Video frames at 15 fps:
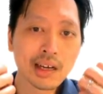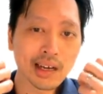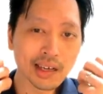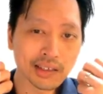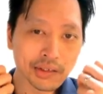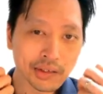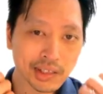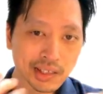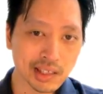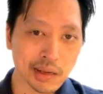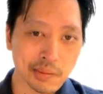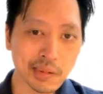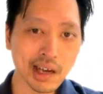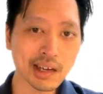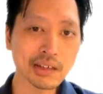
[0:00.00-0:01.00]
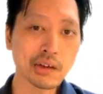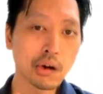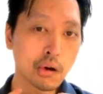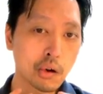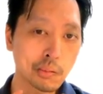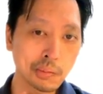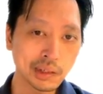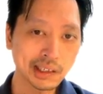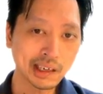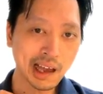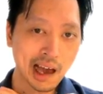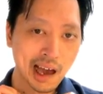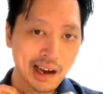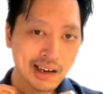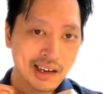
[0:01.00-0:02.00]
is to stimulate your hormone
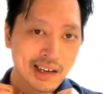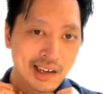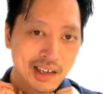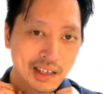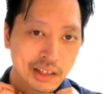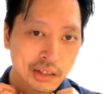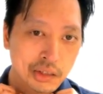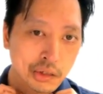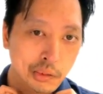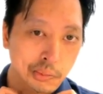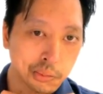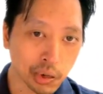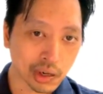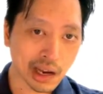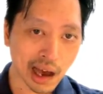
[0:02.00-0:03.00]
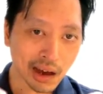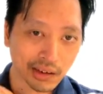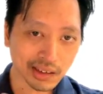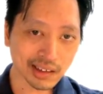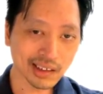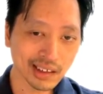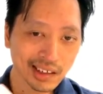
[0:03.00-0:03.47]
gland to put out